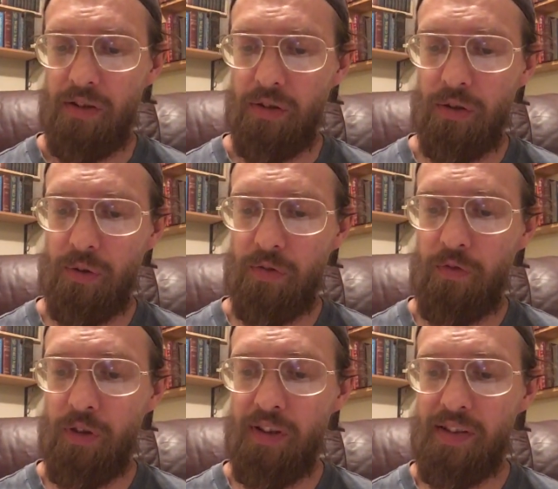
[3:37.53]
So those
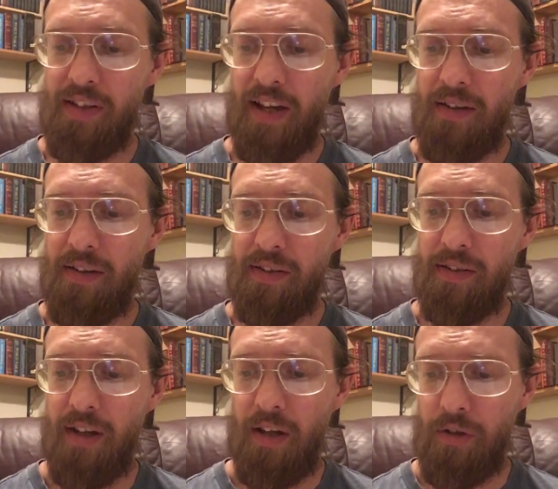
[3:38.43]
feeling
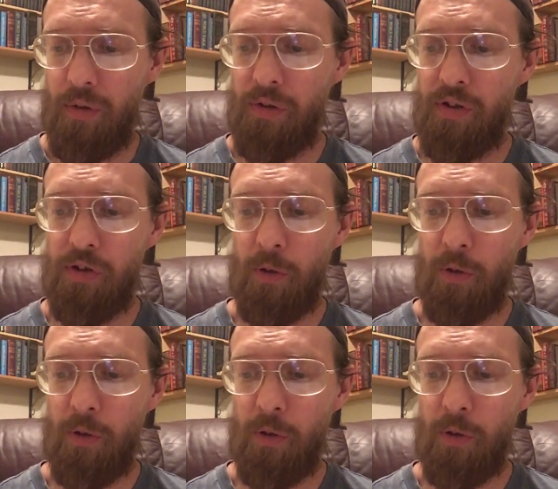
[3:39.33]
sadness know there's